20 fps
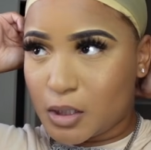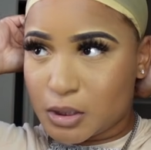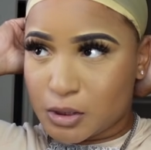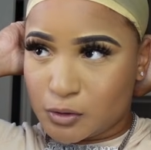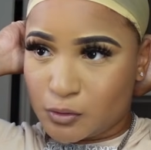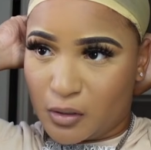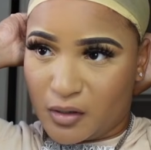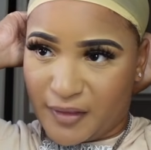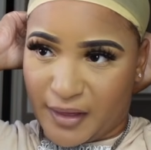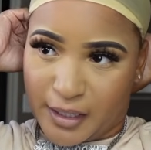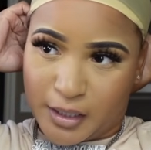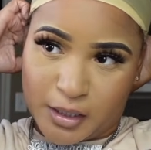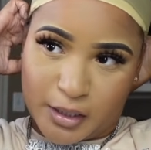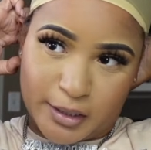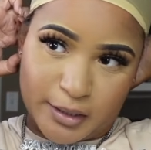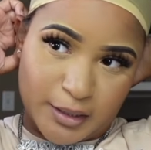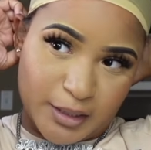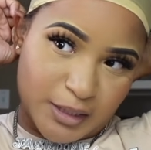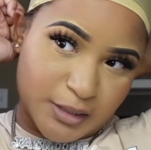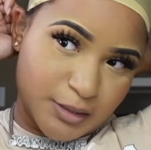do all that cut
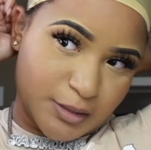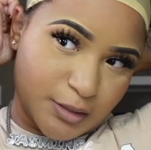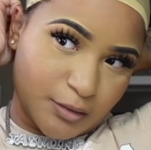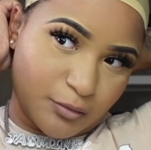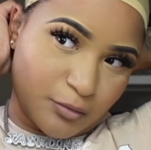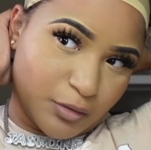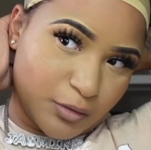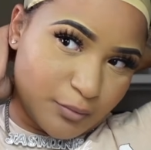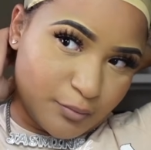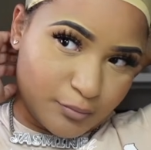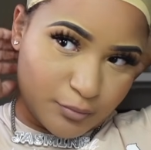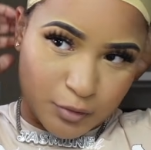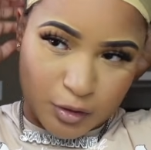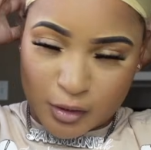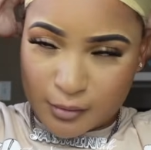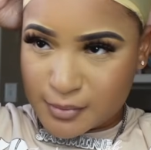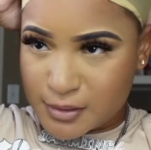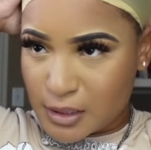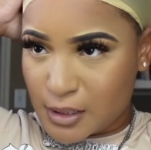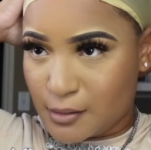and lace or, you
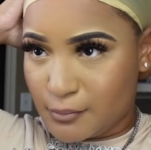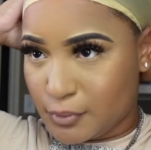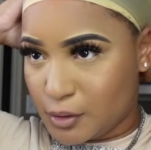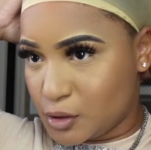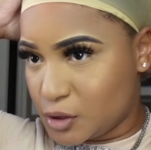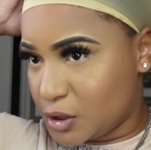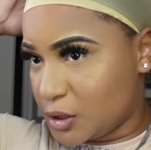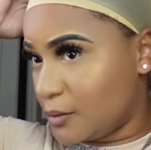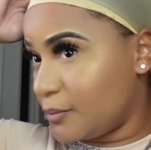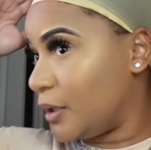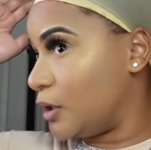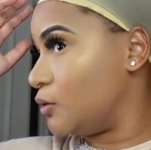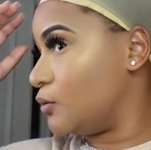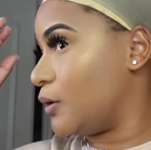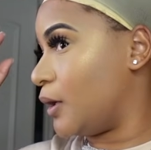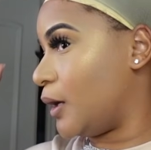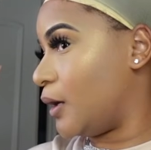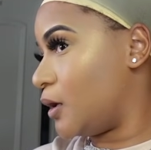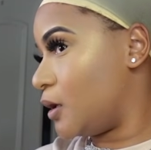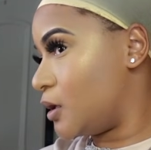know what I'm saying? Bullshit. I'm not
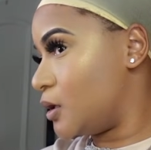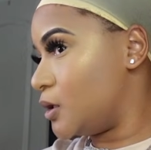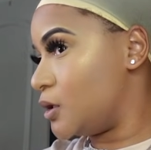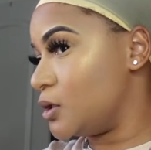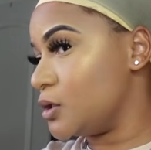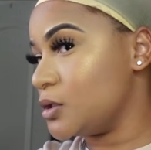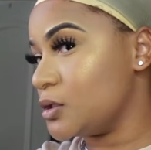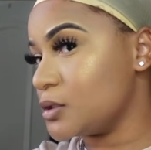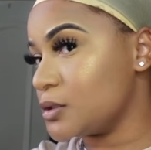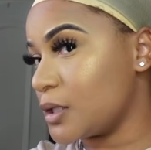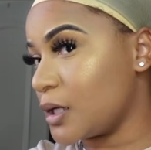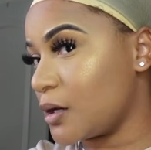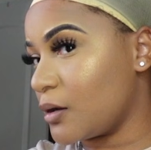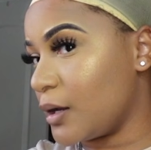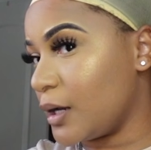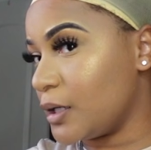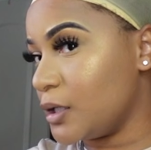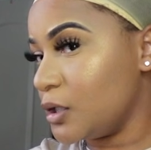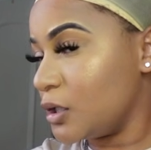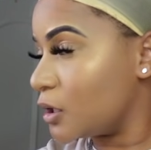doing that. That's how
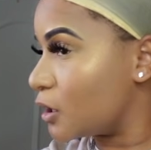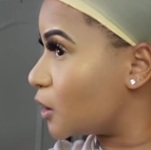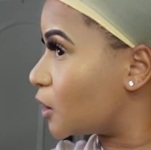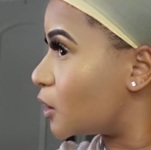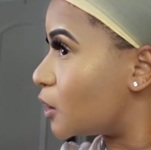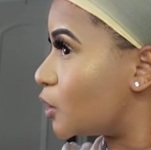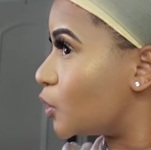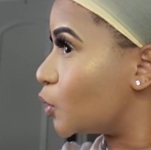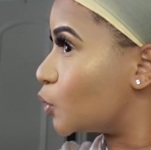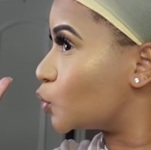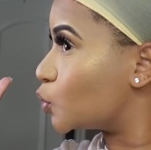I look.